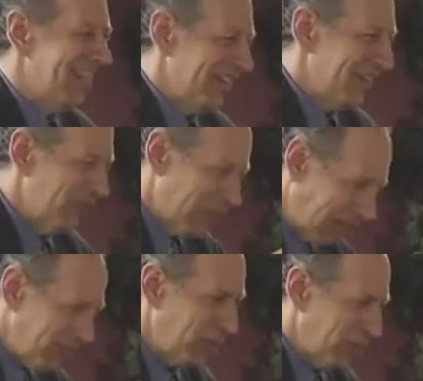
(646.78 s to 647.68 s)
You're
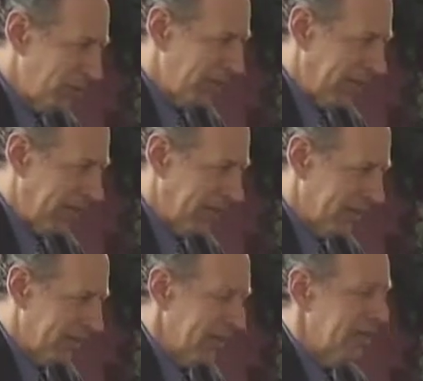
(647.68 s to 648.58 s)
having trouble with the math.
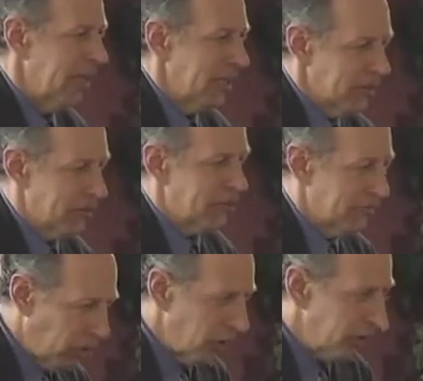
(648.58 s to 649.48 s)

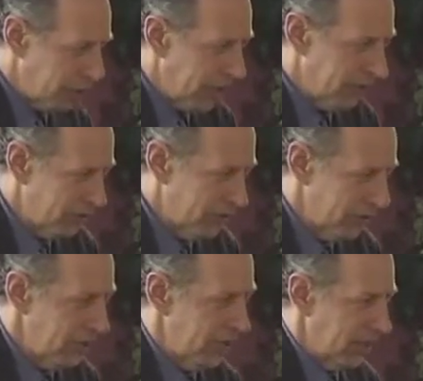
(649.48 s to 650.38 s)
Tomorrow's test,
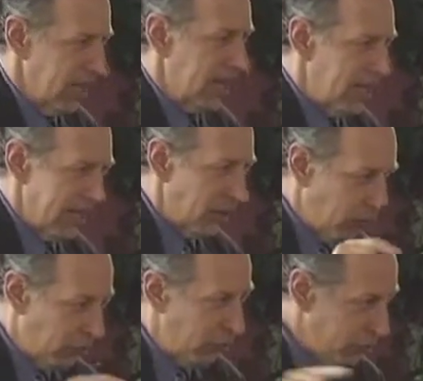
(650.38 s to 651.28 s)

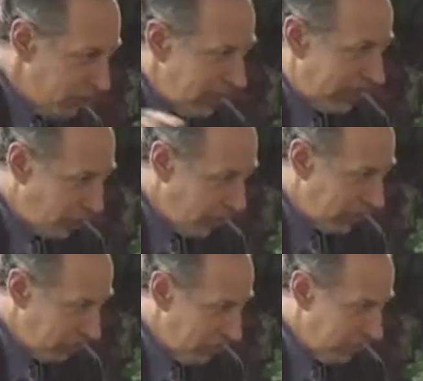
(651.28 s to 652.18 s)
when you see that
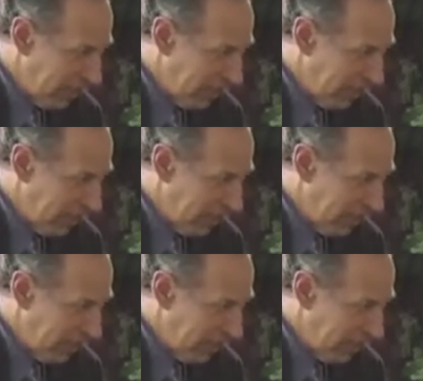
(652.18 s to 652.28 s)
question with the